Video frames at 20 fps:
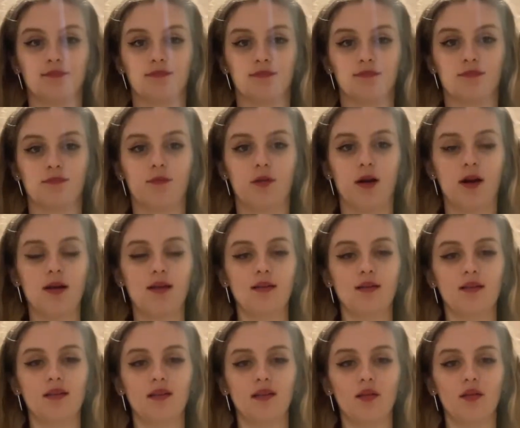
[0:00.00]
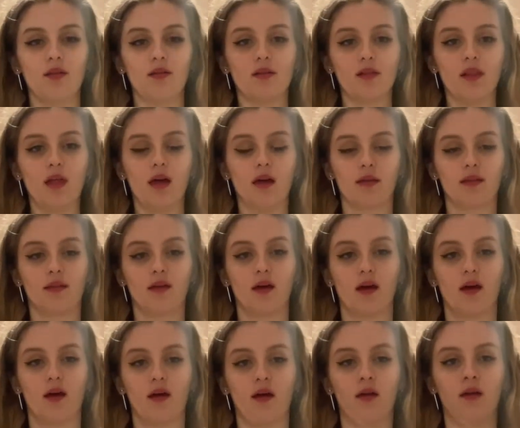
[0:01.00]
Why does it look like
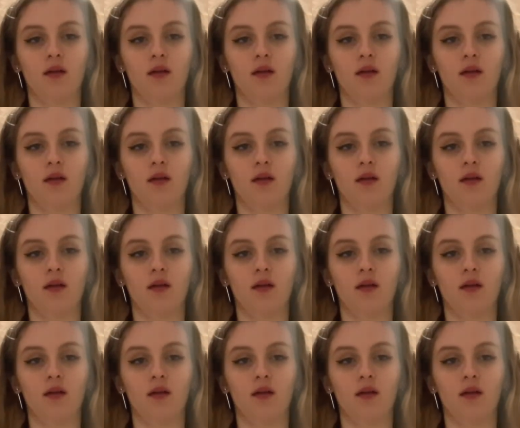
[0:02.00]
that?